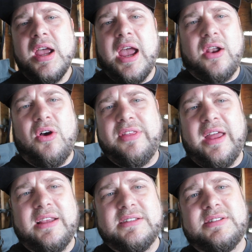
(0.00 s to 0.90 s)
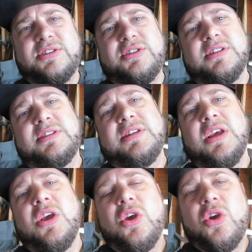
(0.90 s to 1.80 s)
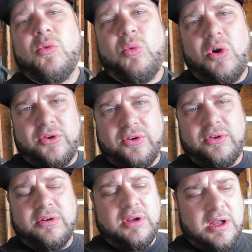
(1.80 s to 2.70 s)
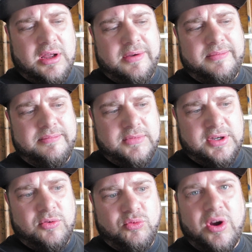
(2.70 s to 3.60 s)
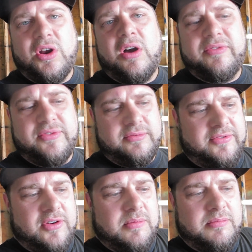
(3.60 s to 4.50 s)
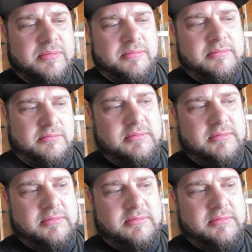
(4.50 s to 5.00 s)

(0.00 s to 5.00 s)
And all that is just water, runoff from